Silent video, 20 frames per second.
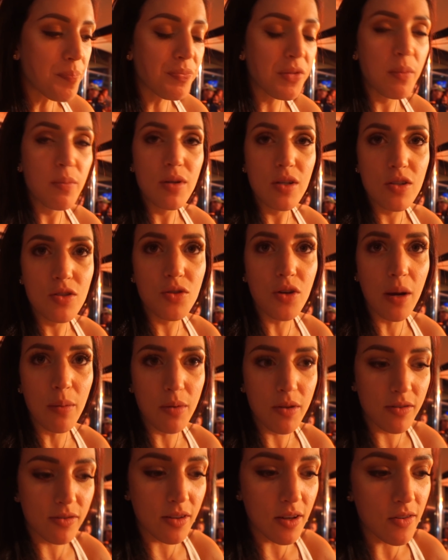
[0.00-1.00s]
Let me describe
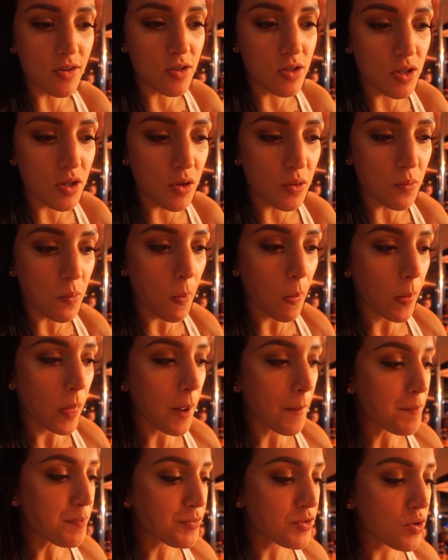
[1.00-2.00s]
the flavors to you.
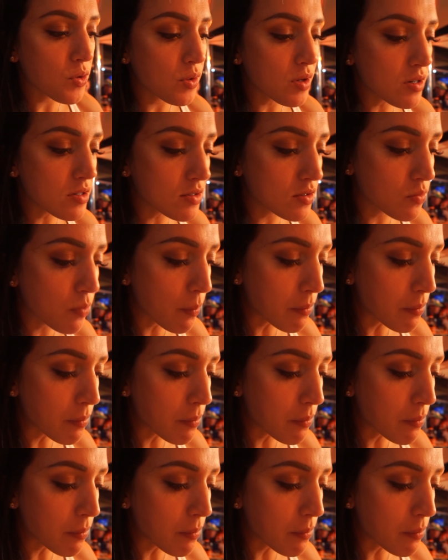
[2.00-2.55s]
So there's,